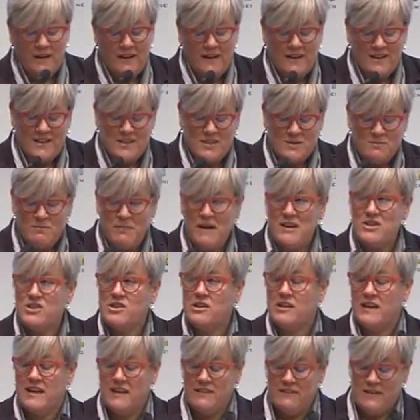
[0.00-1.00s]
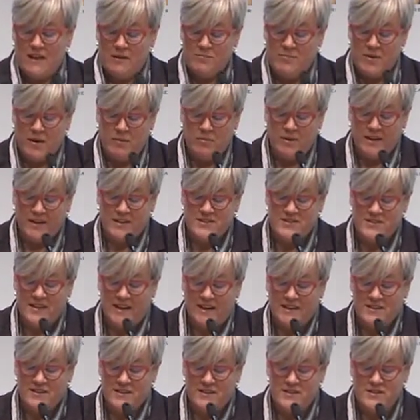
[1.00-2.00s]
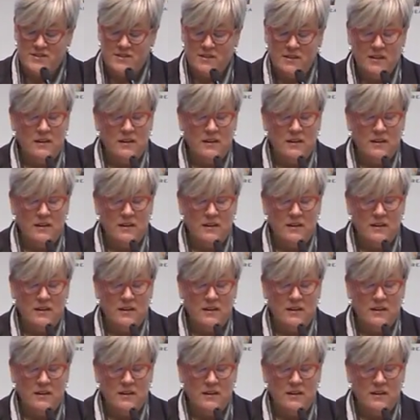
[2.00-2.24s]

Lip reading: especially in their public sectors,